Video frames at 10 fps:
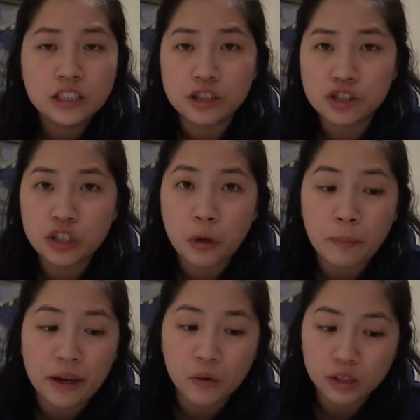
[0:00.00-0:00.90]
Does she
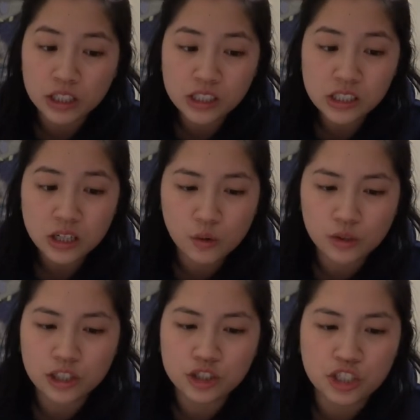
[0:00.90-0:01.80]
obey orders
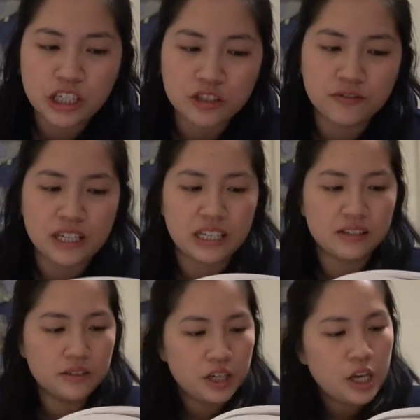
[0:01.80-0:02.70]
or does she intervene?
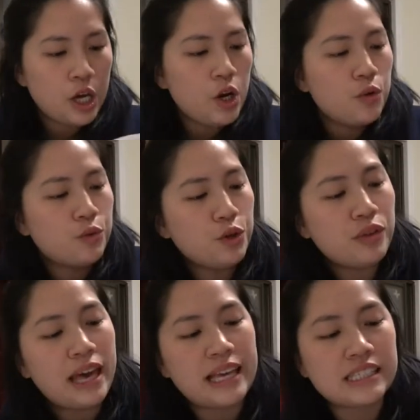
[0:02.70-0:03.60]

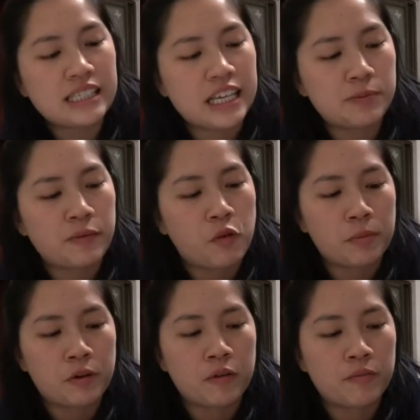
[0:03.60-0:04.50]
Ruth hesitates
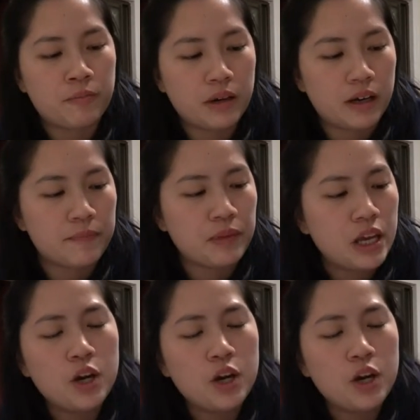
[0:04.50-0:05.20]
before performing